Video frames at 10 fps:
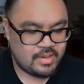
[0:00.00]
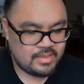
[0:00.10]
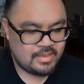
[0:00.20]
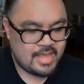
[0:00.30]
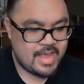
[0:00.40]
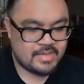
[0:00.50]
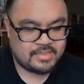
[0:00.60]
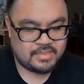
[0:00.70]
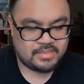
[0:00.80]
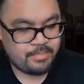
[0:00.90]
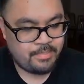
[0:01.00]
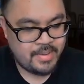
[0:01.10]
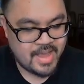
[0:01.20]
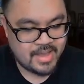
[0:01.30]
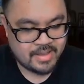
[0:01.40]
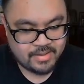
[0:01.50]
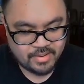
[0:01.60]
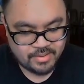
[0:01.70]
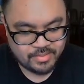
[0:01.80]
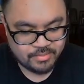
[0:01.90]
last pack
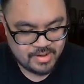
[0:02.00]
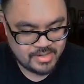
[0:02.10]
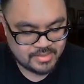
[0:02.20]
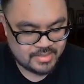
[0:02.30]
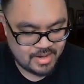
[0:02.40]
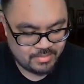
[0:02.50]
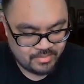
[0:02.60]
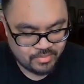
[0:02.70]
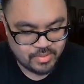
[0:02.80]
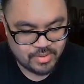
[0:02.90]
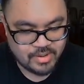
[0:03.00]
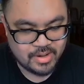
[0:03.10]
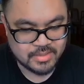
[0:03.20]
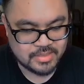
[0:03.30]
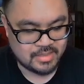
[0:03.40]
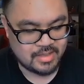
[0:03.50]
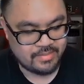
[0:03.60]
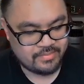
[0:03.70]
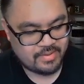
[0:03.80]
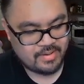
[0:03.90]
on the right side before we go head on to the left.